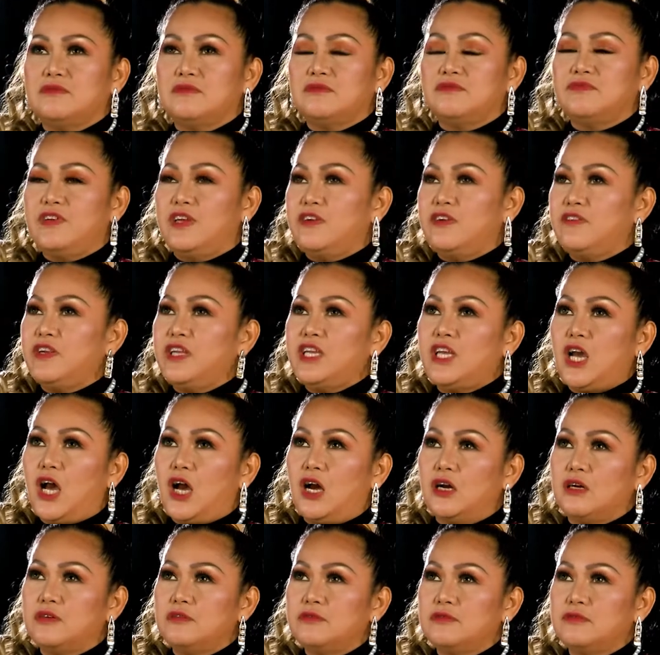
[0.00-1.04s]
very
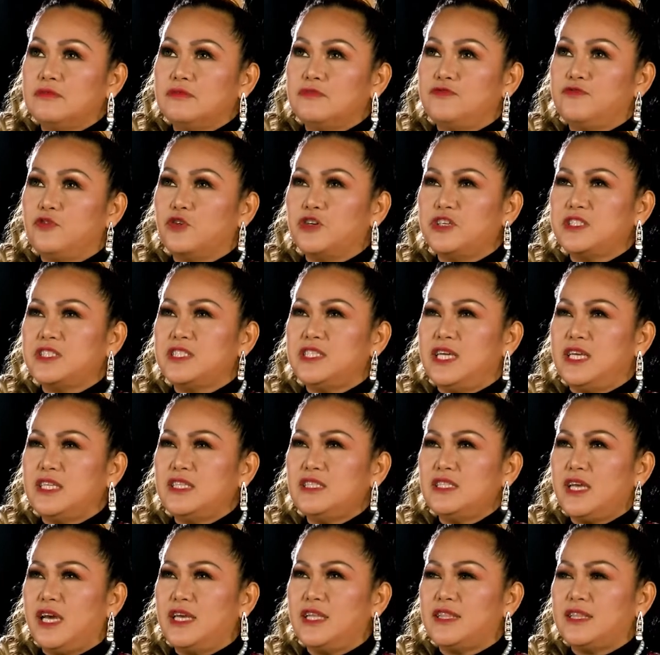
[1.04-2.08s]
young,
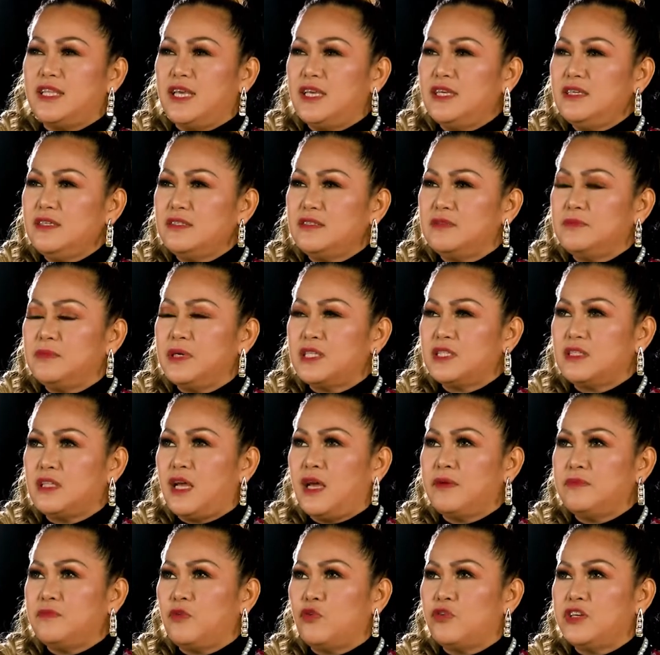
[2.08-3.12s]
14, I think. But
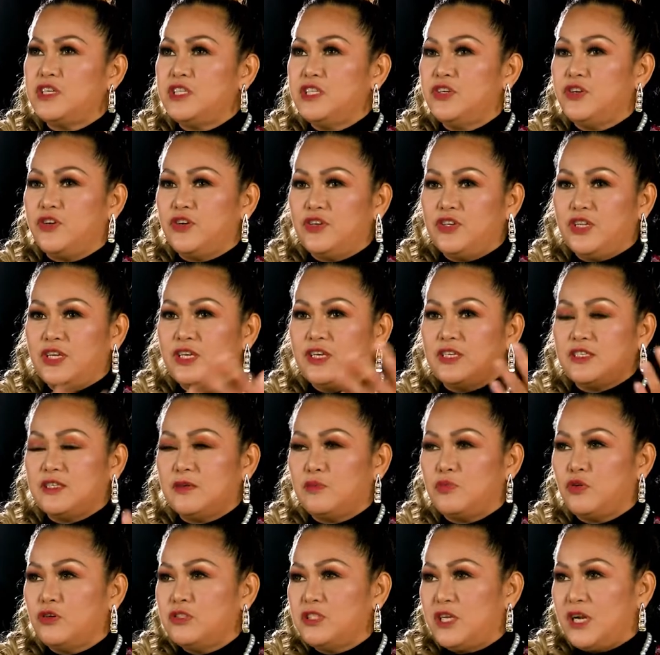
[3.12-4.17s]
I'm already earning as a
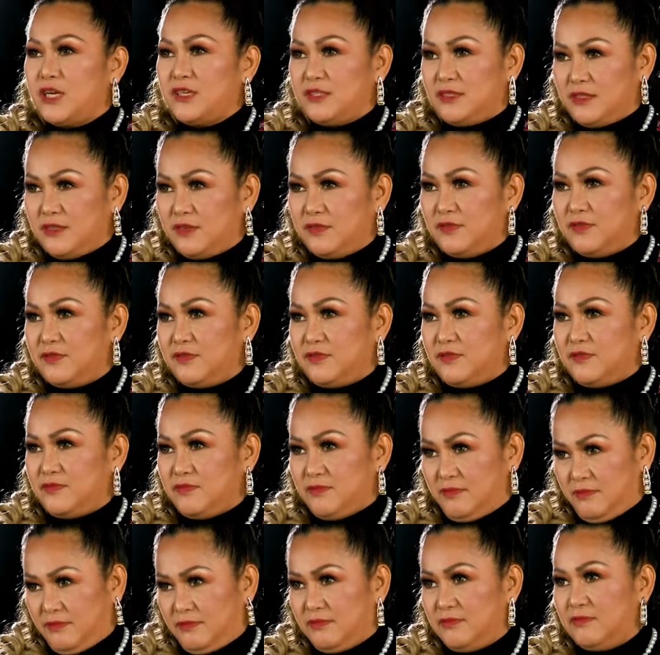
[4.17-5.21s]
broadcaster.
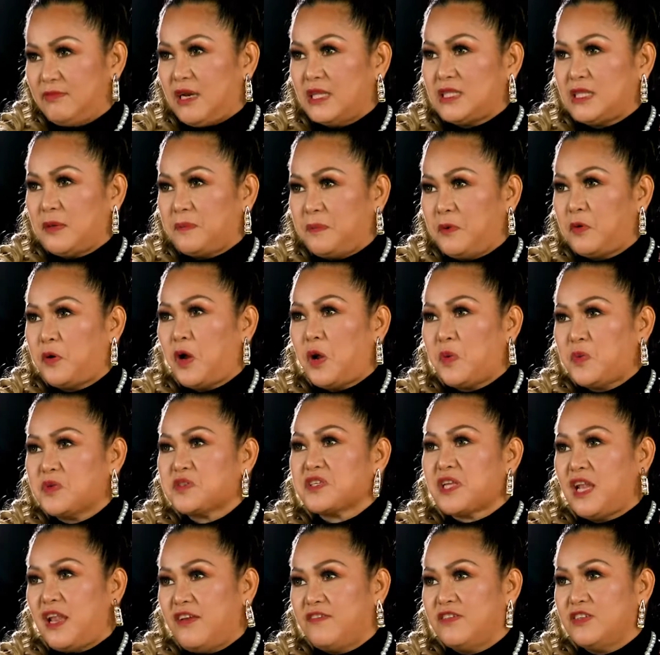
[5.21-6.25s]
Bata po ko, I
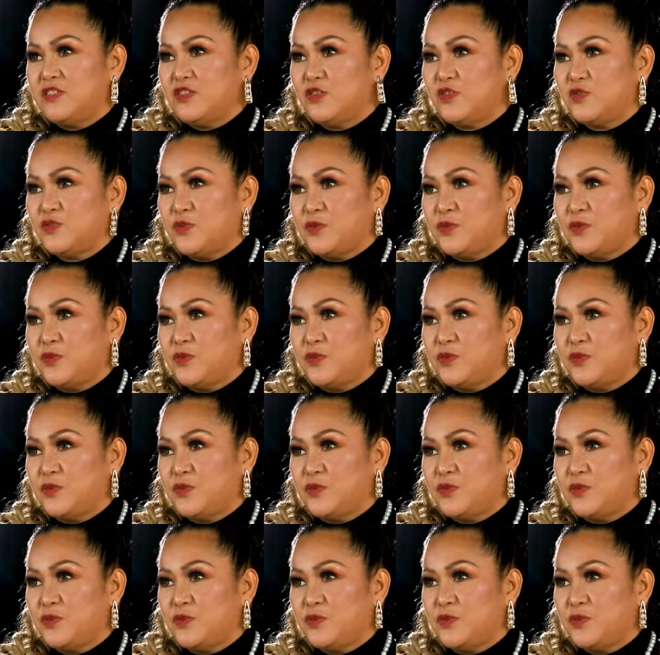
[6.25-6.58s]
was 11 years